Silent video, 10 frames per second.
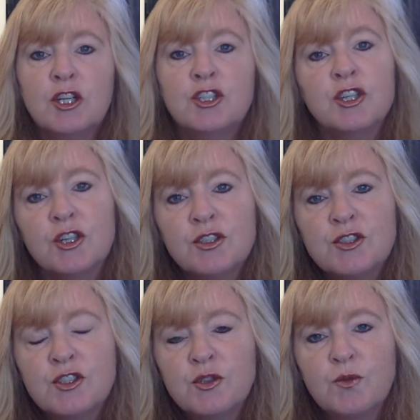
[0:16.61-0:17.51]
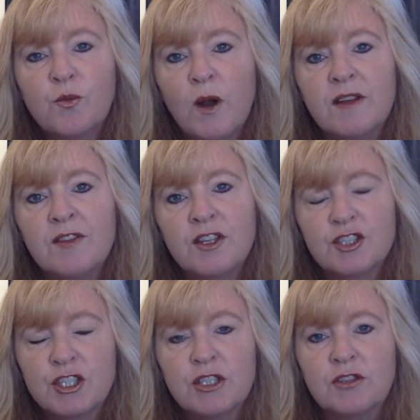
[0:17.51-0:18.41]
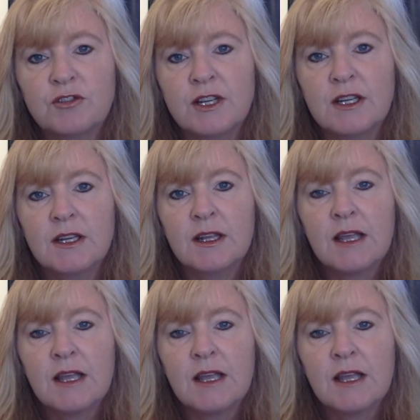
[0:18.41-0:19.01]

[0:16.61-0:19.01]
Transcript: turns to one of their children